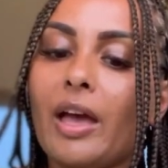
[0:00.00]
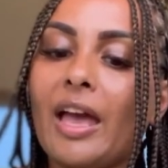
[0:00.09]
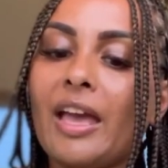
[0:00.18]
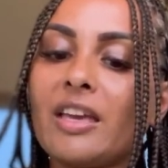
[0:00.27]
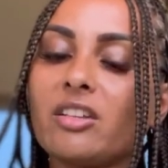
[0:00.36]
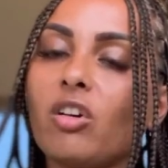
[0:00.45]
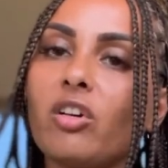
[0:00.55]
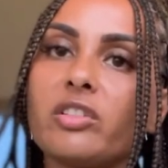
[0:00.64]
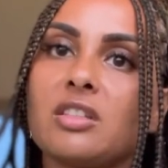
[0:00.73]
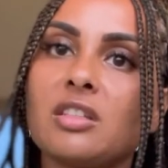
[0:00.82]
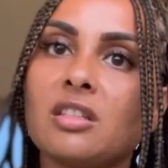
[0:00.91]
8
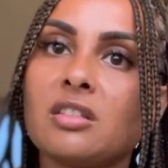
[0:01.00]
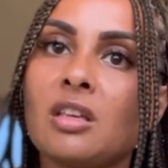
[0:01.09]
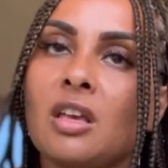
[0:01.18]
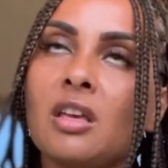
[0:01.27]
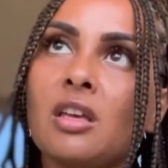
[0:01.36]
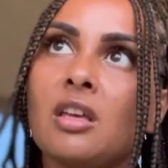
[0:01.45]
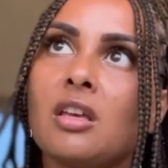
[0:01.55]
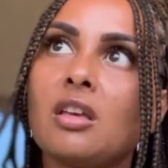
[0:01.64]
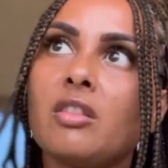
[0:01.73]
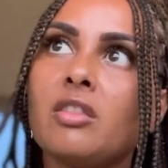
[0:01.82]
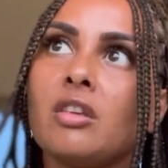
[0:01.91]
enhances
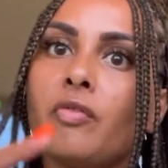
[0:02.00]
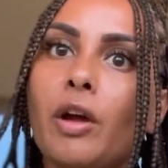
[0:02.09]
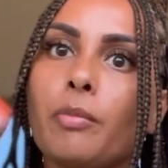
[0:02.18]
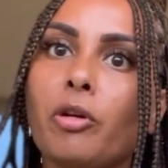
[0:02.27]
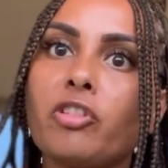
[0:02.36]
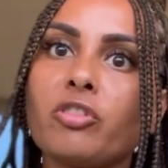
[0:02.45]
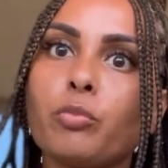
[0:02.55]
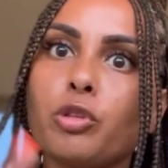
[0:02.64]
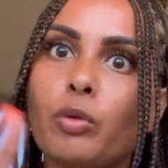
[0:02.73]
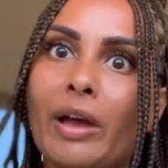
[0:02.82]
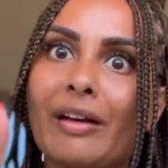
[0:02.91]
the vibration when
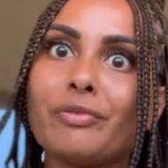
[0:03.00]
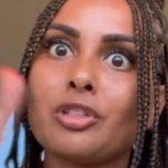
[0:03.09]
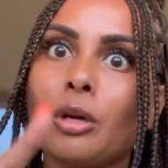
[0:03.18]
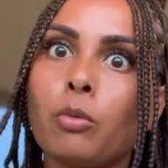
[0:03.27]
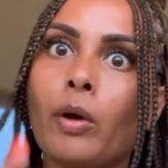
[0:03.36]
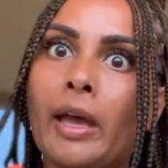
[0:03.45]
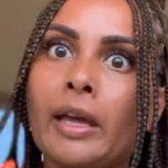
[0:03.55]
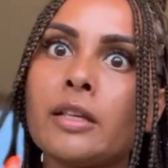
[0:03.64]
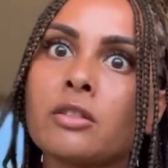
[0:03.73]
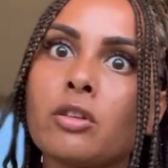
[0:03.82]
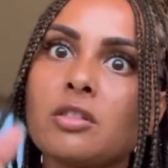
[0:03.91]
you have double
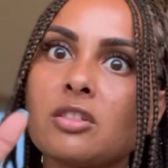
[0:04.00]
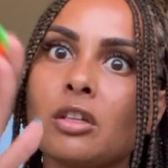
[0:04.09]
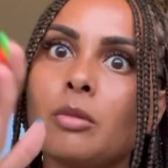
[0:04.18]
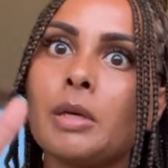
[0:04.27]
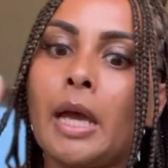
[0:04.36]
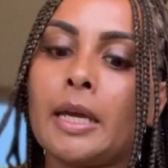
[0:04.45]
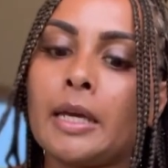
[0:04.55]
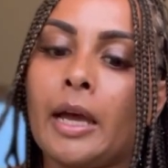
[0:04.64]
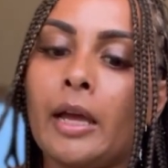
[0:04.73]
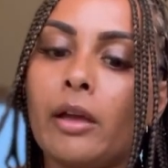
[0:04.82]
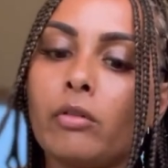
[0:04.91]
8s, because it's going to be
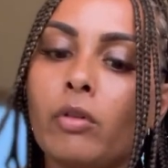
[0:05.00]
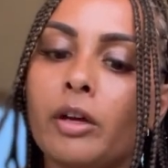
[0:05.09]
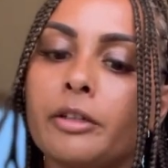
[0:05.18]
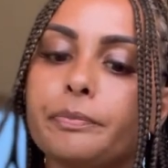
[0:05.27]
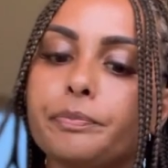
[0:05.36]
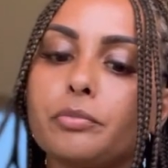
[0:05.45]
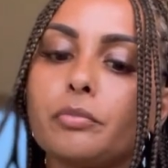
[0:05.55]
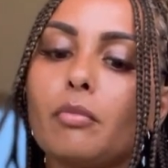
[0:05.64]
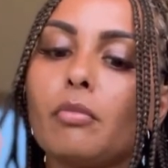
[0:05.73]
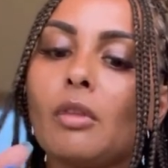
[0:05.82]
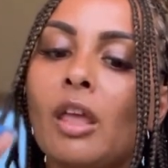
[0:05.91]
8-8, right?
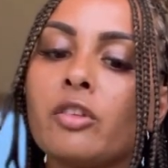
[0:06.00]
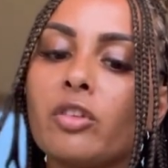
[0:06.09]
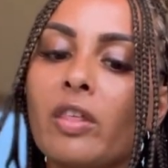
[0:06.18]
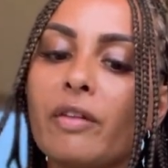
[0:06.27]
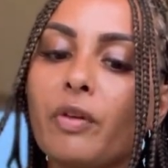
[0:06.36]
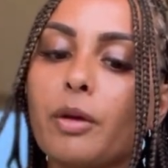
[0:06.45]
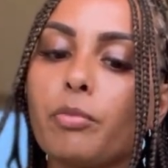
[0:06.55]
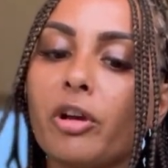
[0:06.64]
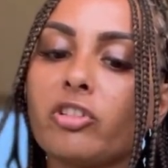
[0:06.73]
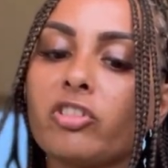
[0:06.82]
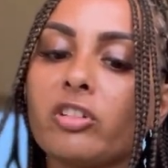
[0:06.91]
And so that
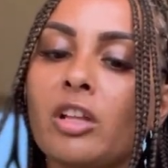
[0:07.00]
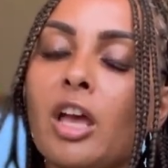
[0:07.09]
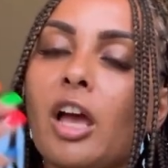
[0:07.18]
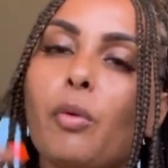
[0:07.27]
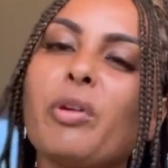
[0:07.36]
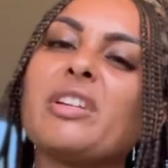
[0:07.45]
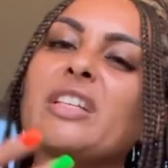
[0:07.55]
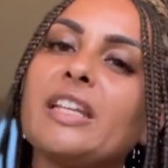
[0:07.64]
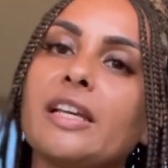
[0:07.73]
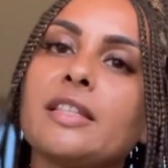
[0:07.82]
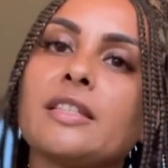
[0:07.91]
vibration, and we're in a
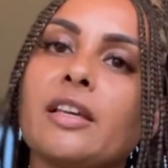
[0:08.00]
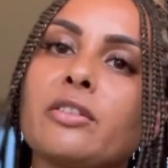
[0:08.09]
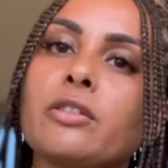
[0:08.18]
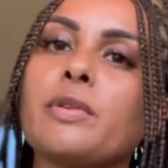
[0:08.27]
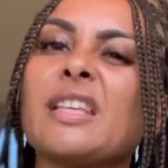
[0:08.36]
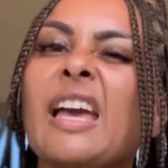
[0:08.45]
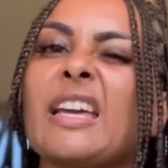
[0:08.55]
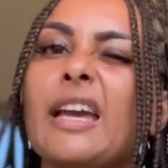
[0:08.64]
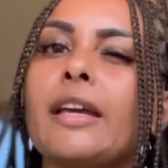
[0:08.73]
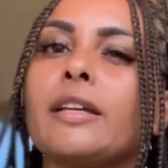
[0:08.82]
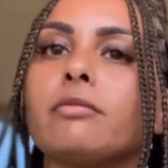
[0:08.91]
year 6, so it's
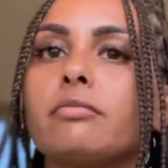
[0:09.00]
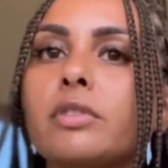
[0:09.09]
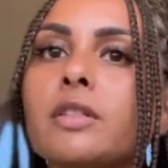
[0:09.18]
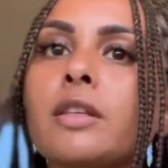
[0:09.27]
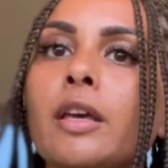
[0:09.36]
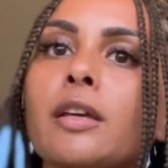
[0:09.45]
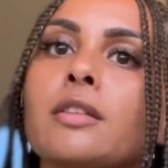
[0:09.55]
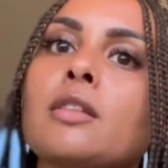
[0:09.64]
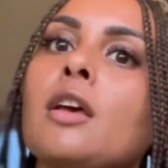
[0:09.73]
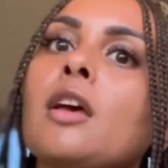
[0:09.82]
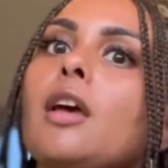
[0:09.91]
8-8-6.
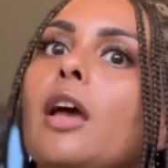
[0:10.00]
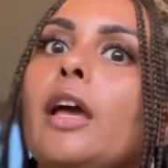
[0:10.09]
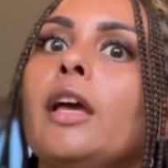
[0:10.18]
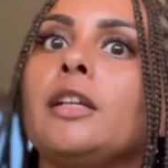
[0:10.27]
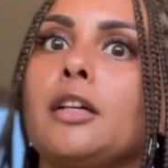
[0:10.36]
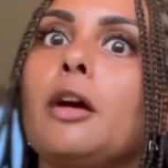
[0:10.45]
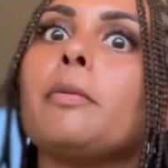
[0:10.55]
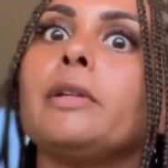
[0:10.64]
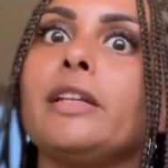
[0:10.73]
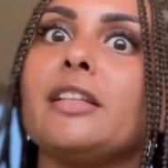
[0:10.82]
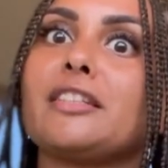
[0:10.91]
In a couple
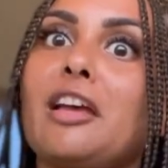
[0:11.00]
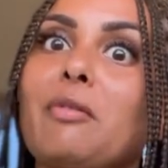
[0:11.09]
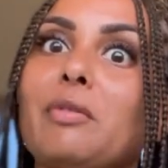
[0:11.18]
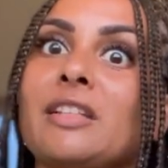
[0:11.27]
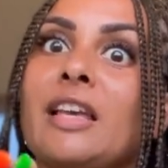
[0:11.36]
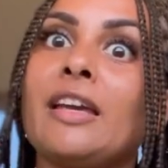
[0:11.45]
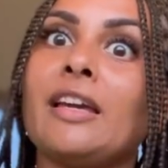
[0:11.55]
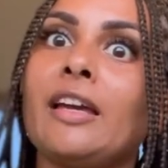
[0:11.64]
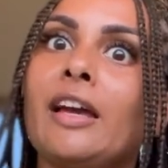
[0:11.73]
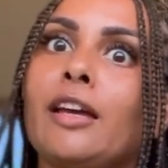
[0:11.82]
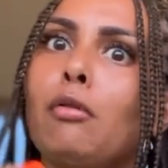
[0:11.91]
of years time, when it's
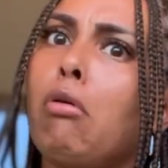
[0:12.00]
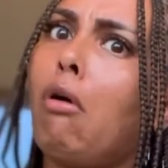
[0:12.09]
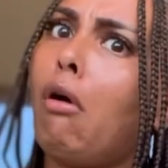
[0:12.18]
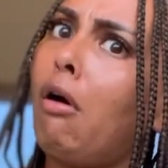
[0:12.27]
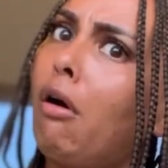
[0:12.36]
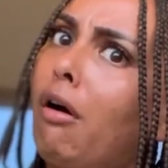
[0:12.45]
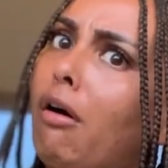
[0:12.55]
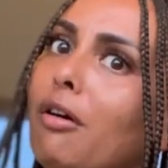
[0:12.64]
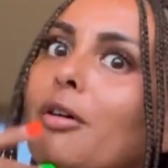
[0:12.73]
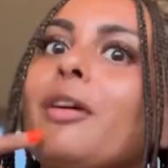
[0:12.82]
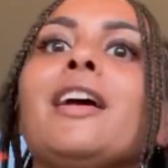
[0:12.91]
8-8-8,
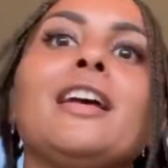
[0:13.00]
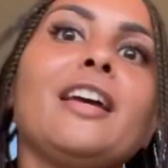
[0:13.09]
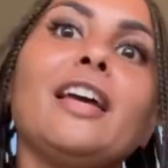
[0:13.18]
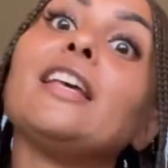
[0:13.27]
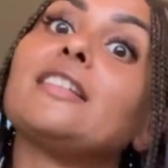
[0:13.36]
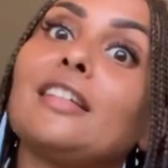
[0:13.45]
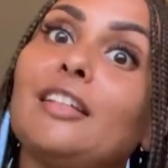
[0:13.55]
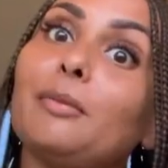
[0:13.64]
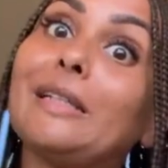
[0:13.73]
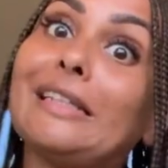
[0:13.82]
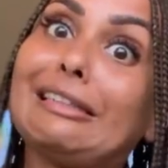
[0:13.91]
whoa, it's going to
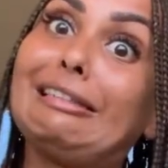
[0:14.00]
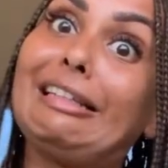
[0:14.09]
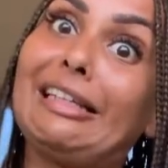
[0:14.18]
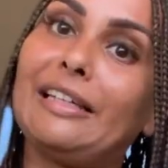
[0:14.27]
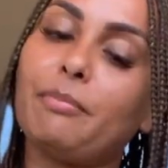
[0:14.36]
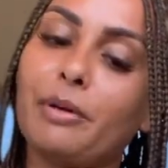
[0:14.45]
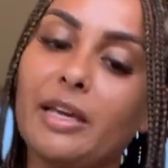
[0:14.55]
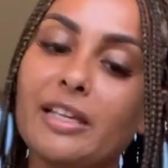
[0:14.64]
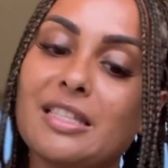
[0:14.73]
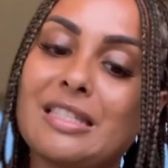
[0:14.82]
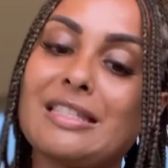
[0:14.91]
be lit, but
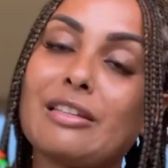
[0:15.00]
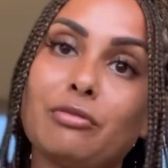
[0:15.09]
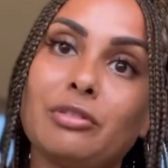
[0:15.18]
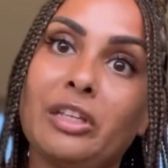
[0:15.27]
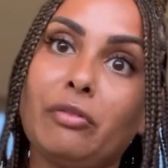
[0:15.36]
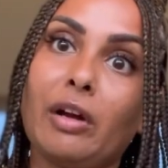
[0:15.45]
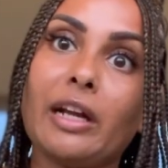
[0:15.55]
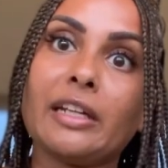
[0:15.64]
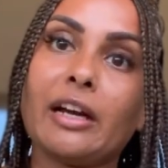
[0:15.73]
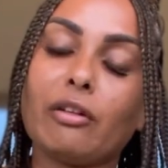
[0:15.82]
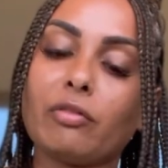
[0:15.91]
it's still lit right
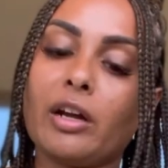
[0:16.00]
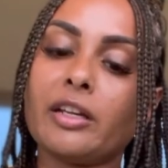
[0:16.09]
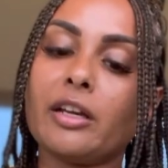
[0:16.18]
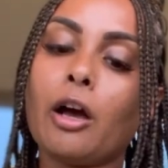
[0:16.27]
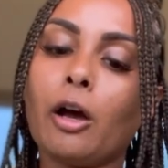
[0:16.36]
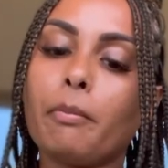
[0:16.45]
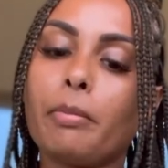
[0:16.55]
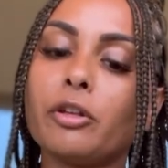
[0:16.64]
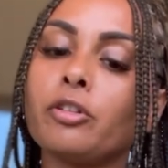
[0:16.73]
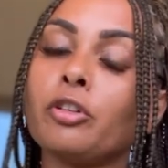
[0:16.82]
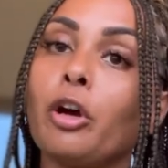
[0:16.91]
now, right? But
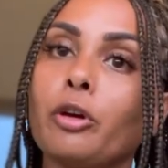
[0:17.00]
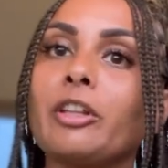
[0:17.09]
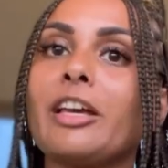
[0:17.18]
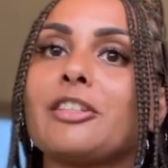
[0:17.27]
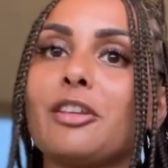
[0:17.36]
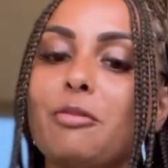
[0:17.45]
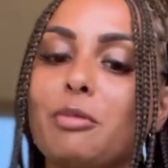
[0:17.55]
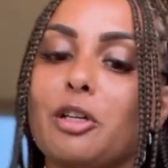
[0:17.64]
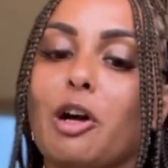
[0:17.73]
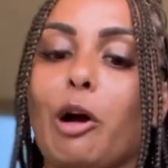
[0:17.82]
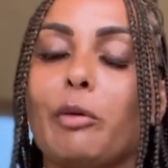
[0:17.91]
know that it's going to be
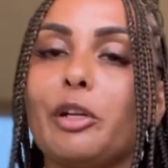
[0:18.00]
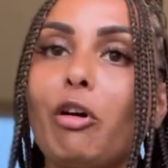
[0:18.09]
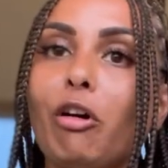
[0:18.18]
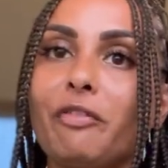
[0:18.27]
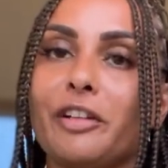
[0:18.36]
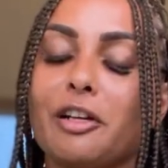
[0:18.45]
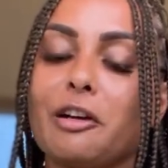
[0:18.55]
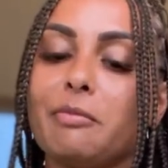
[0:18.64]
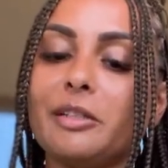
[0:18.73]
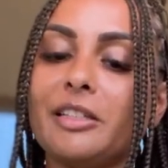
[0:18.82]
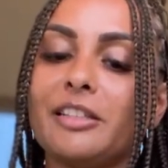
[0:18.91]
going off in a
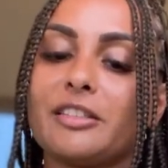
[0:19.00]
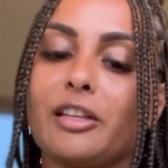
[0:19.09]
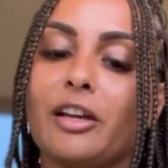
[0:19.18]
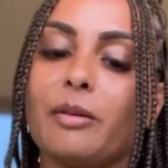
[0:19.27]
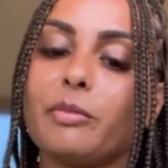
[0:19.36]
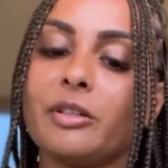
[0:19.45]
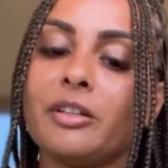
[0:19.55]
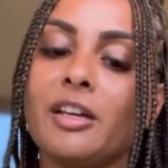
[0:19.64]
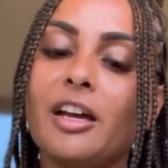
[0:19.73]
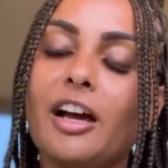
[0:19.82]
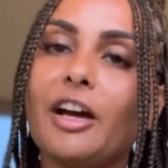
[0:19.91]
couple of years time, and
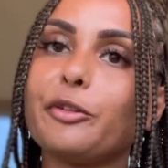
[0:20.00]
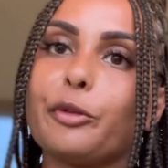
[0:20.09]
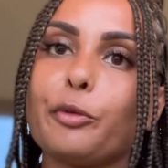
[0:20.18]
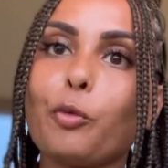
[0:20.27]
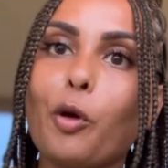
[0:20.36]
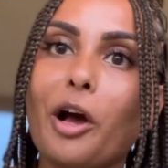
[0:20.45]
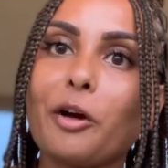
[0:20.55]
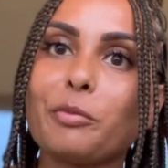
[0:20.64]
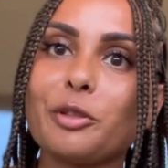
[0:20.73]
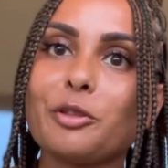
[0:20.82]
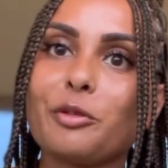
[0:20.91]
I don't know what I'll
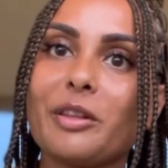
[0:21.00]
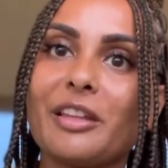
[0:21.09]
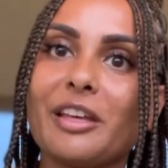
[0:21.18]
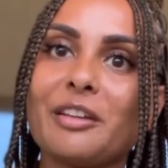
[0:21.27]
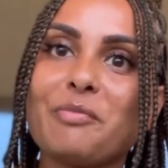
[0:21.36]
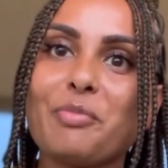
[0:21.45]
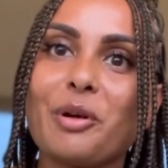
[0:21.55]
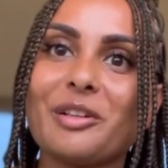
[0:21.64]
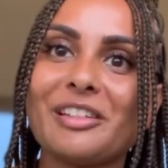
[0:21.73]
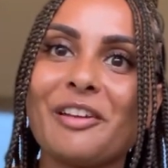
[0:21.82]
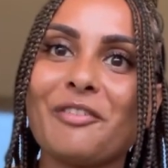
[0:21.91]
be doing then,
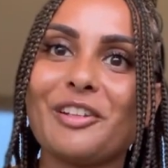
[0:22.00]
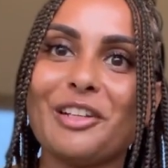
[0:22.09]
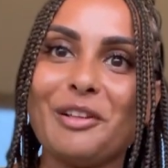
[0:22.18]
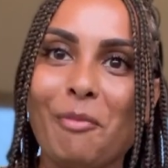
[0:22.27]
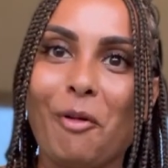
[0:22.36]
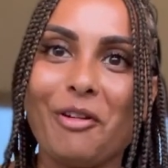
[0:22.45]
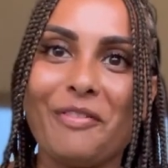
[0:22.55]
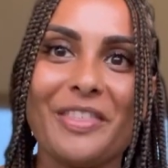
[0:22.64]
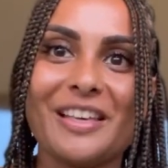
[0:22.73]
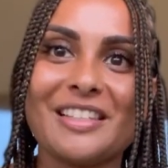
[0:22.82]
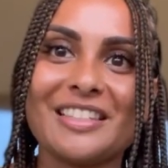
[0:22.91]
but definitely more of
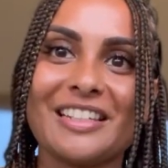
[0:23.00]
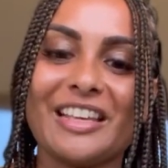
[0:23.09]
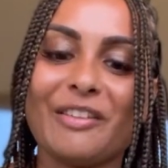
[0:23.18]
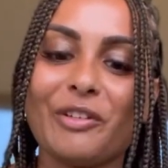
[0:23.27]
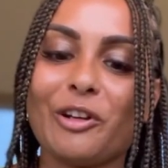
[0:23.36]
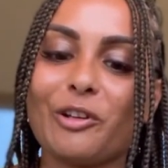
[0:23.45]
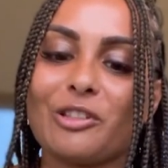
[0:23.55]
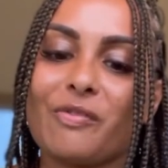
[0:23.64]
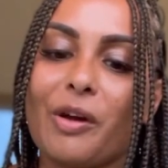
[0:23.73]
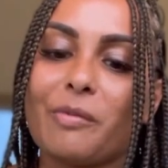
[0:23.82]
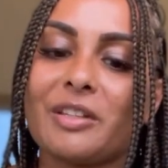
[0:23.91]
this and giving lots of
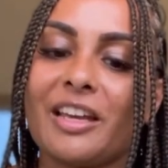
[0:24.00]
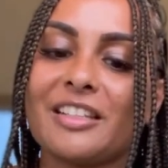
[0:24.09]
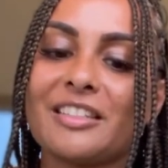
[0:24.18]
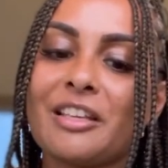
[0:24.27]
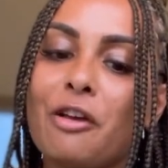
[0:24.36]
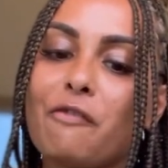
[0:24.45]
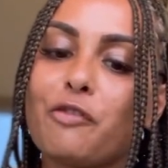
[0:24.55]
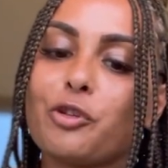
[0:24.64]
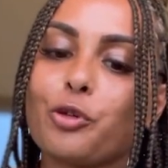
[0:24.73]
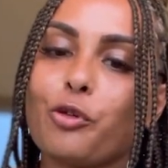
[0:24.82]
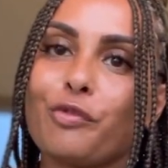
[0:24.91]
updates for
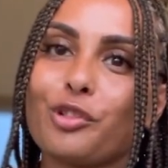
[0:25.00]
sure.